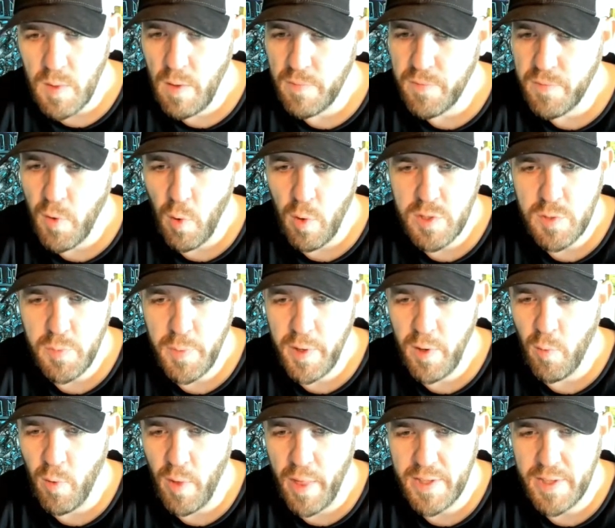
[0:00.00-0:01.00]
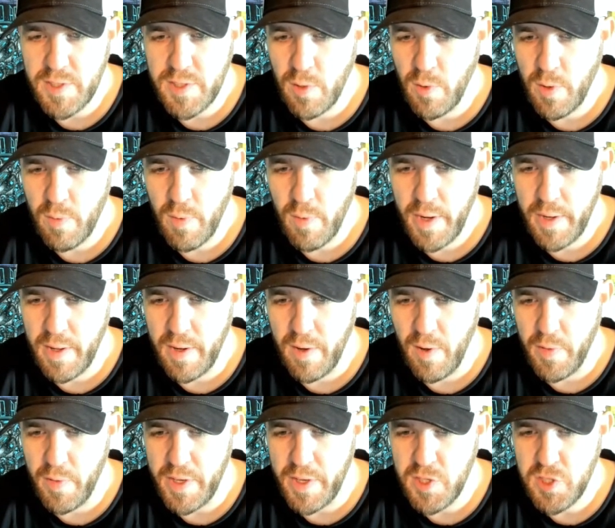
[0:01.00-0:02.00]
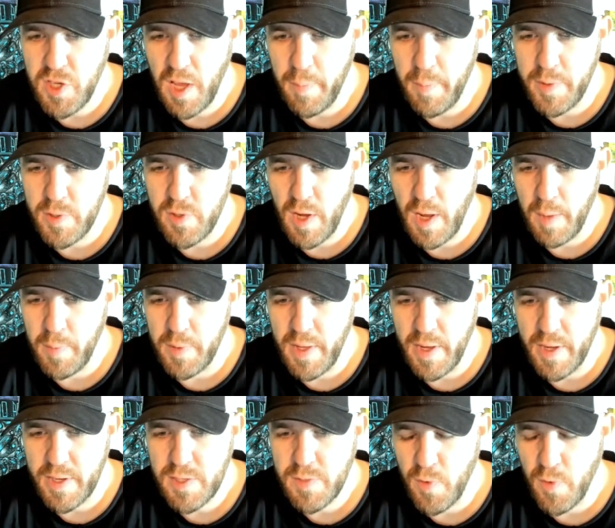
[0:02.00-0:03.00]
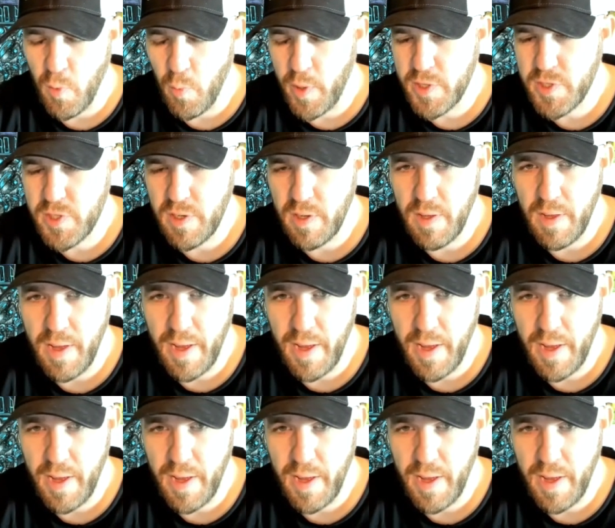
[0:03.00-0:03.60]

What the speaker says: Of course, we know where that's going, right? In all the enchantment tribal decks, for which,